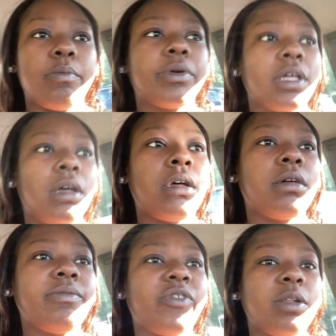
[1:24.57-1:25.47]
But
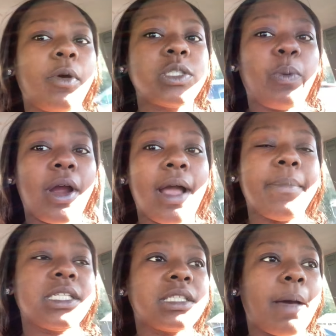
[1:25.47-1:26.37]
for the most part, I'm
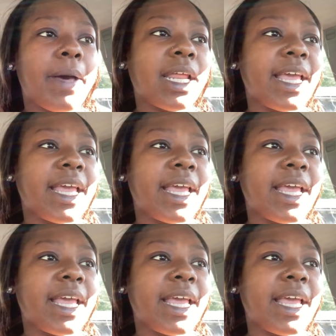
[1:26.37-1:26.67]
gonna just stop by the